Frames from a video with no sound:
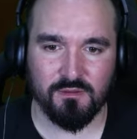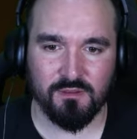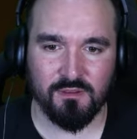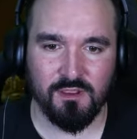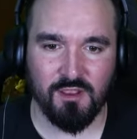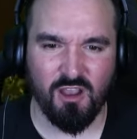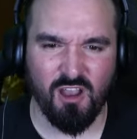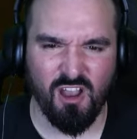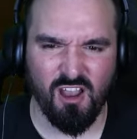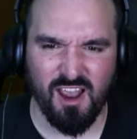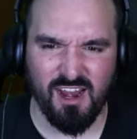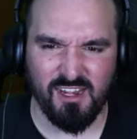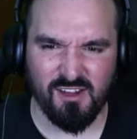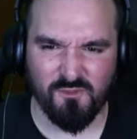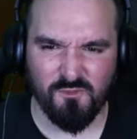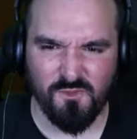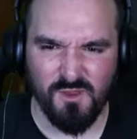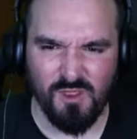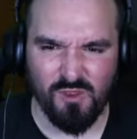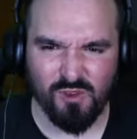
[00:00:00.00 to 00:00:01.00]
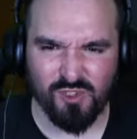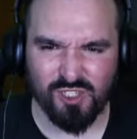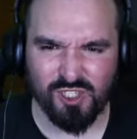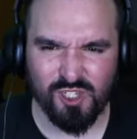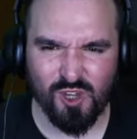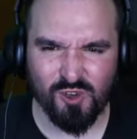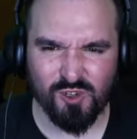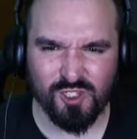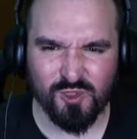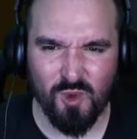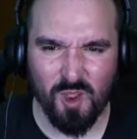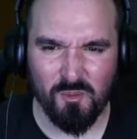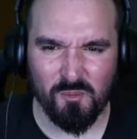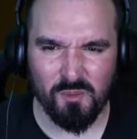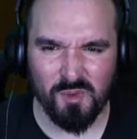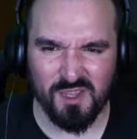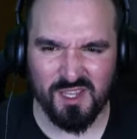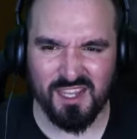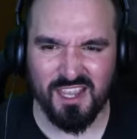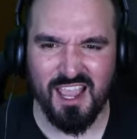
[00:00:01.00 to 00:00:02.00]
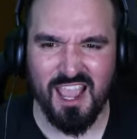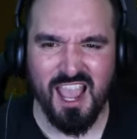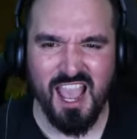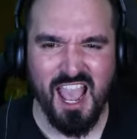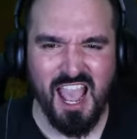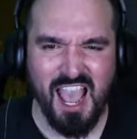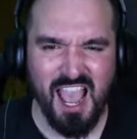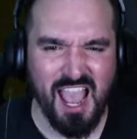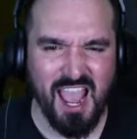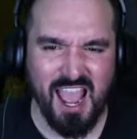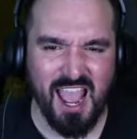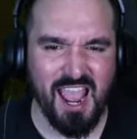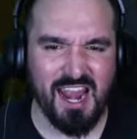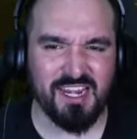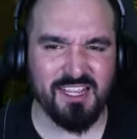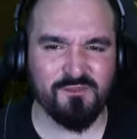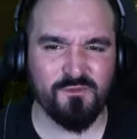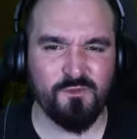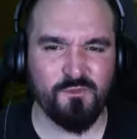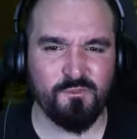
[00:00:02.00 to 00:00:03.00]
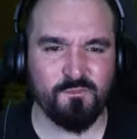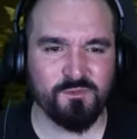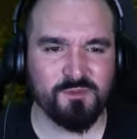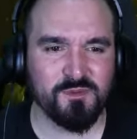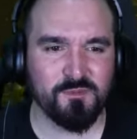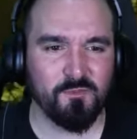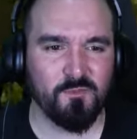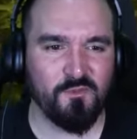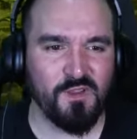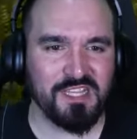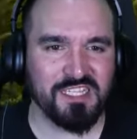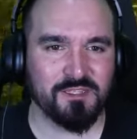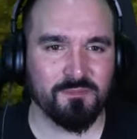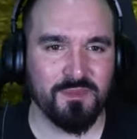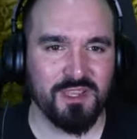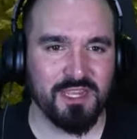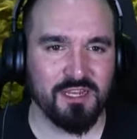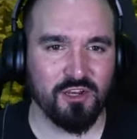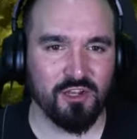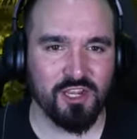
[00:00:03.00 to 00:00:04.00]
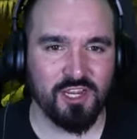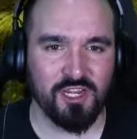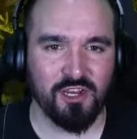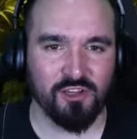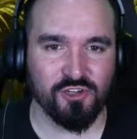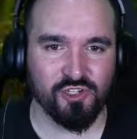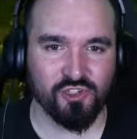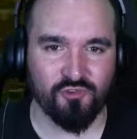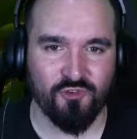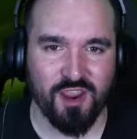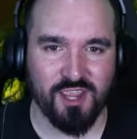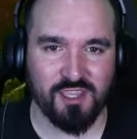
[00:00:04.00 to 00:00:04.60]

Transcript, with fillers: Oh, and it feels so swampy. And it fits me looking like Shrek.